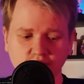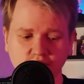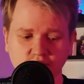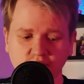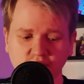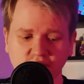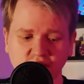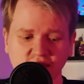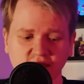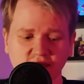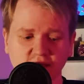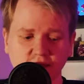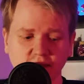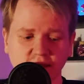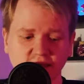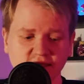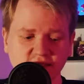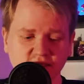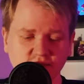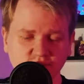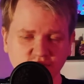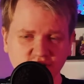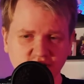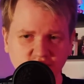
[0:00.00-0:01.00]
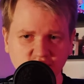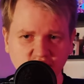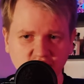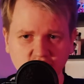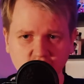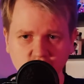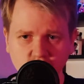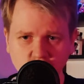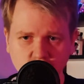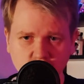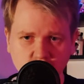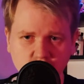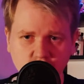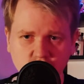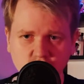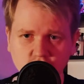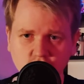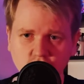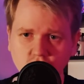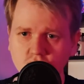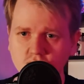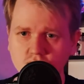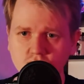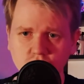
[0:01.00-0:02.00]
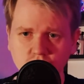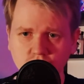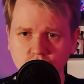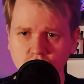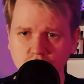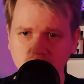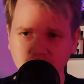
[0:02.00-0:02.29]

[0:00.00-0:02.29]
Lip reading: big laser beam that would go